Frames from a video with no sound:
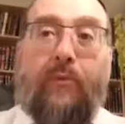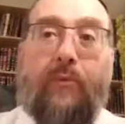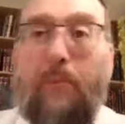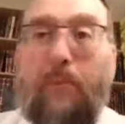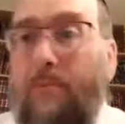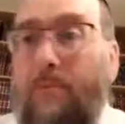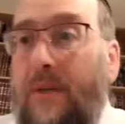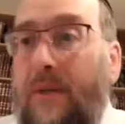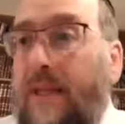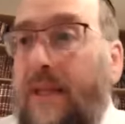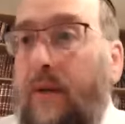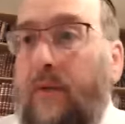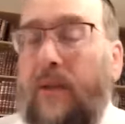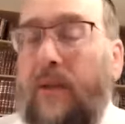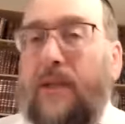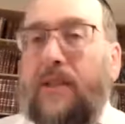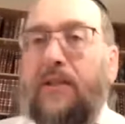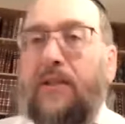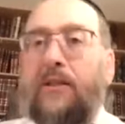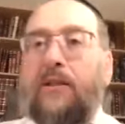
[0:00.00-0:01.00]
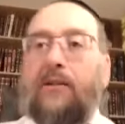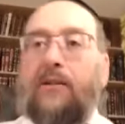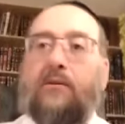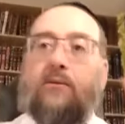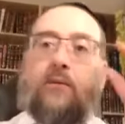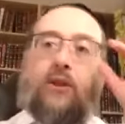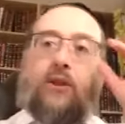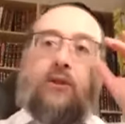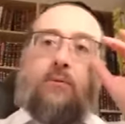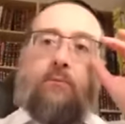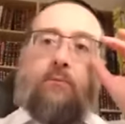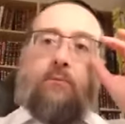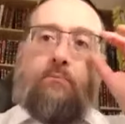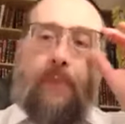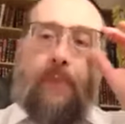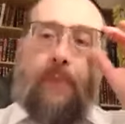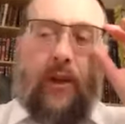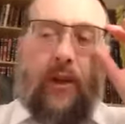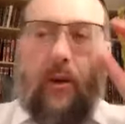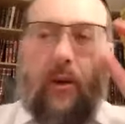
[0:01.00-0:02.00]
miss out things which
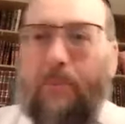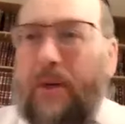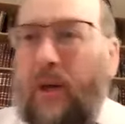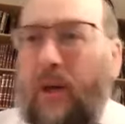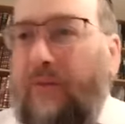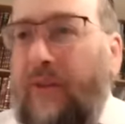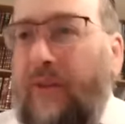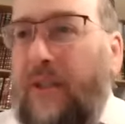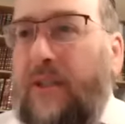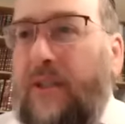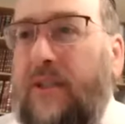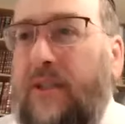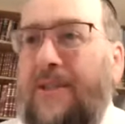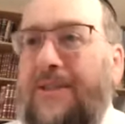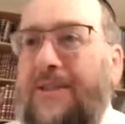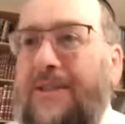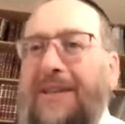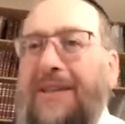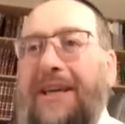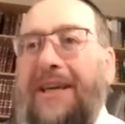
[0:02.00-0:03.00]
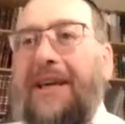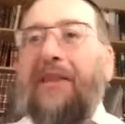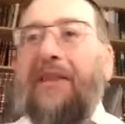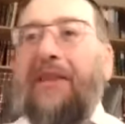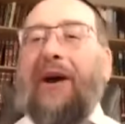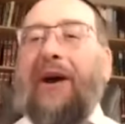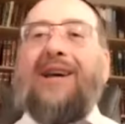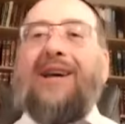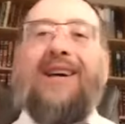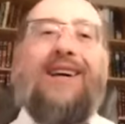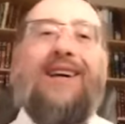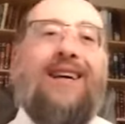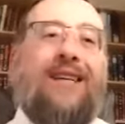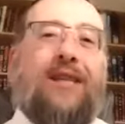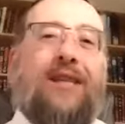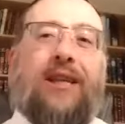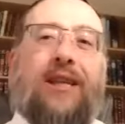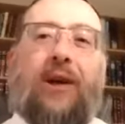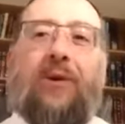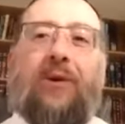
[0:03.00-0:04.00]
might not be obvious either.
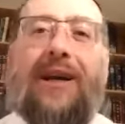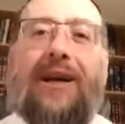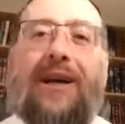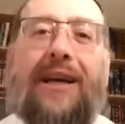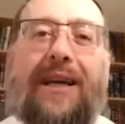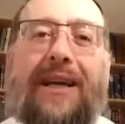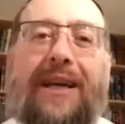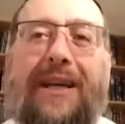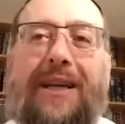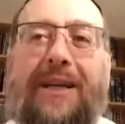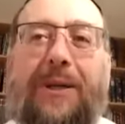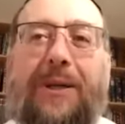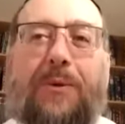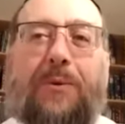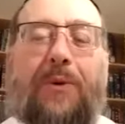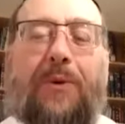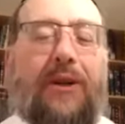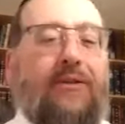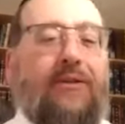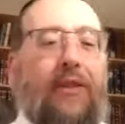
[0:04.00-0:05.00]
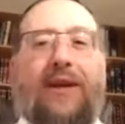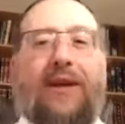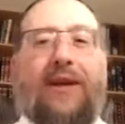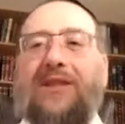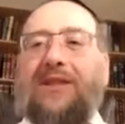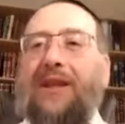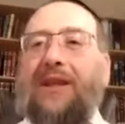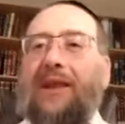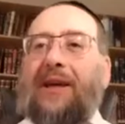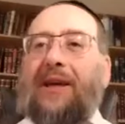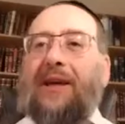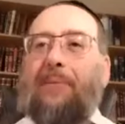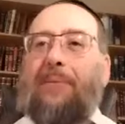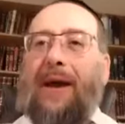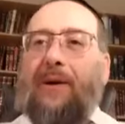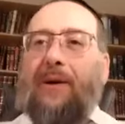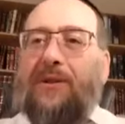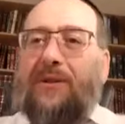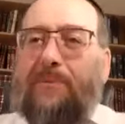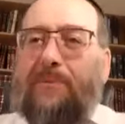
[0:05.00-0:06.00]
So one of the things to think
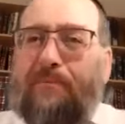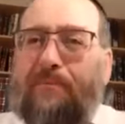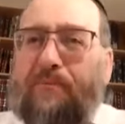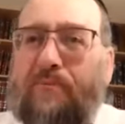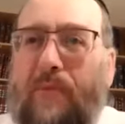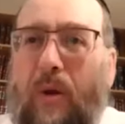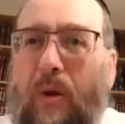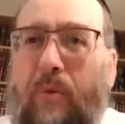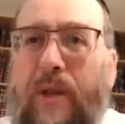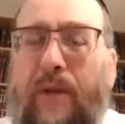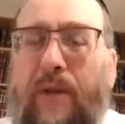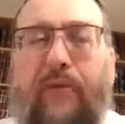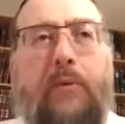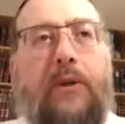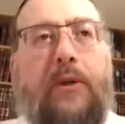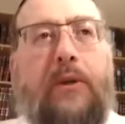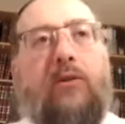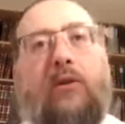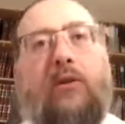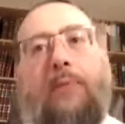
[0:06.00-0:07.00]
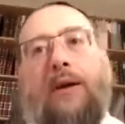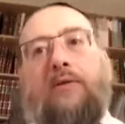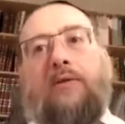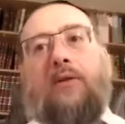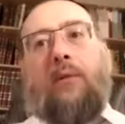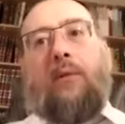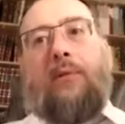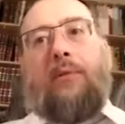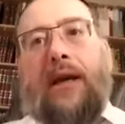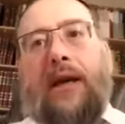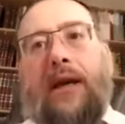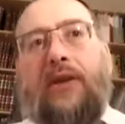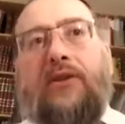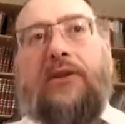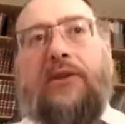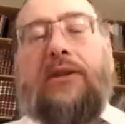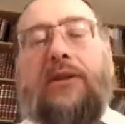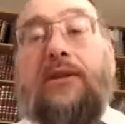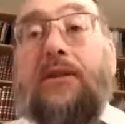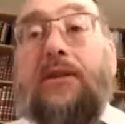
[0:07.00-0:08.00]
about whenever we talk about
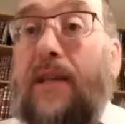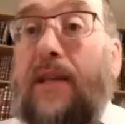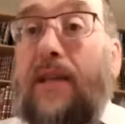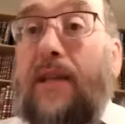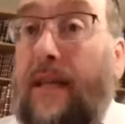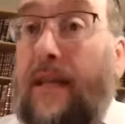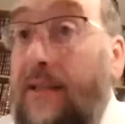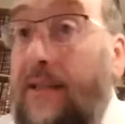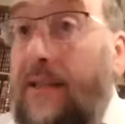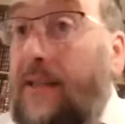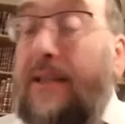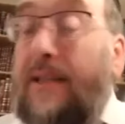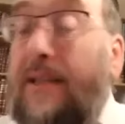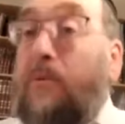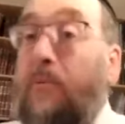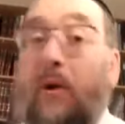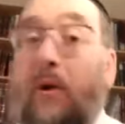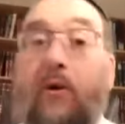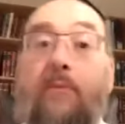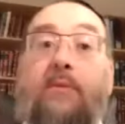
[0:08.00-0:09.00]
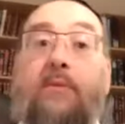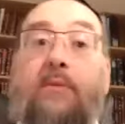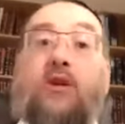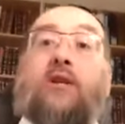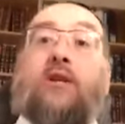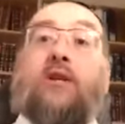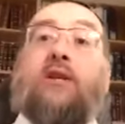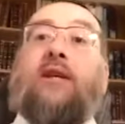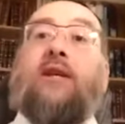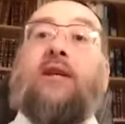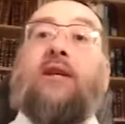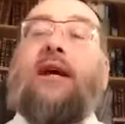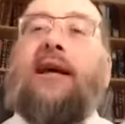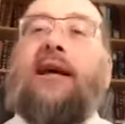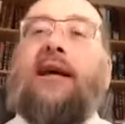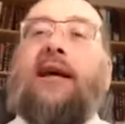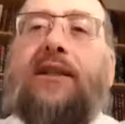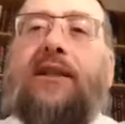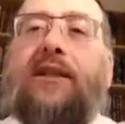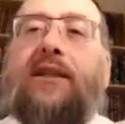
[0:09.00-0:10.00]
obligations and indeed prohibitions
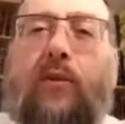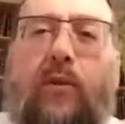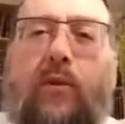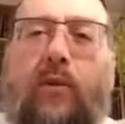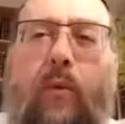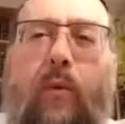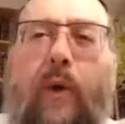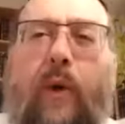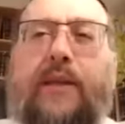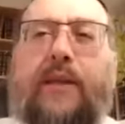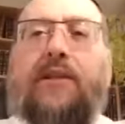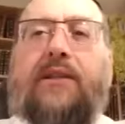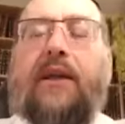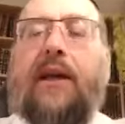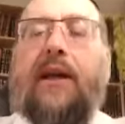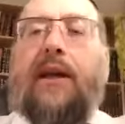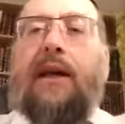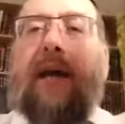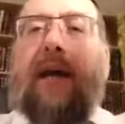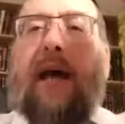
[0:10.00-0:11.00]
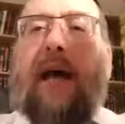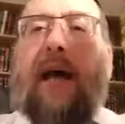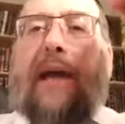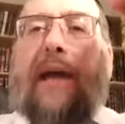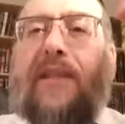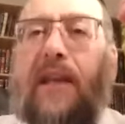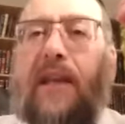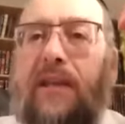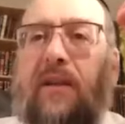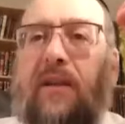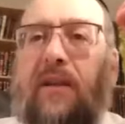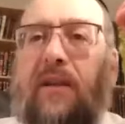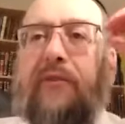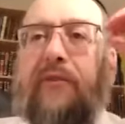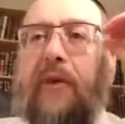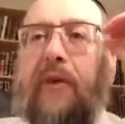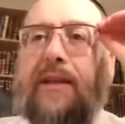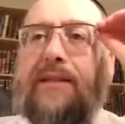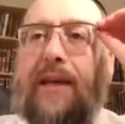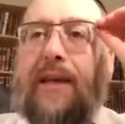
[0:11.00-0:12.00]
is to always
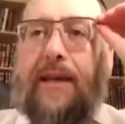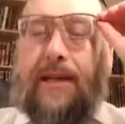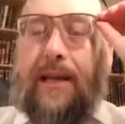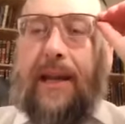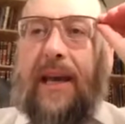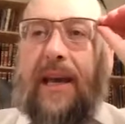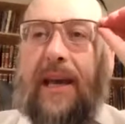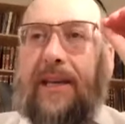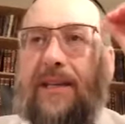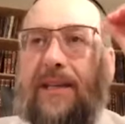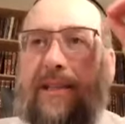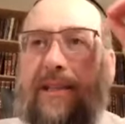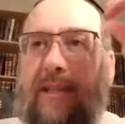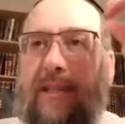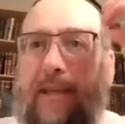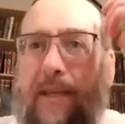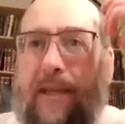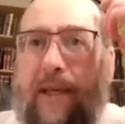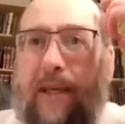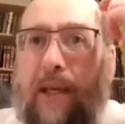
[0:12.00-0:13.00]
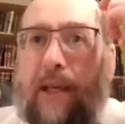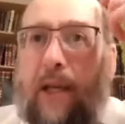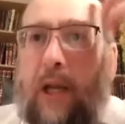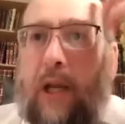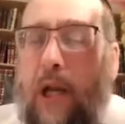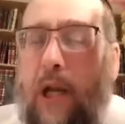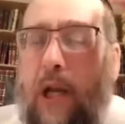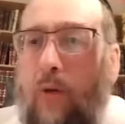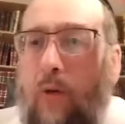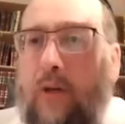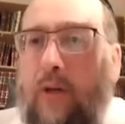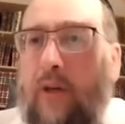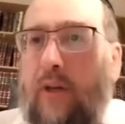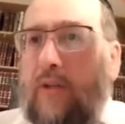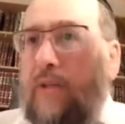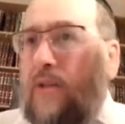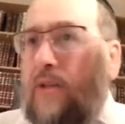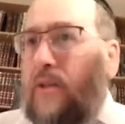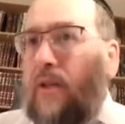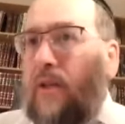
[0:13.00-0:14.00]
identify and analyze the
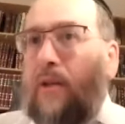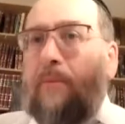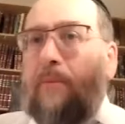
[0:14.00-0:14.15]
locus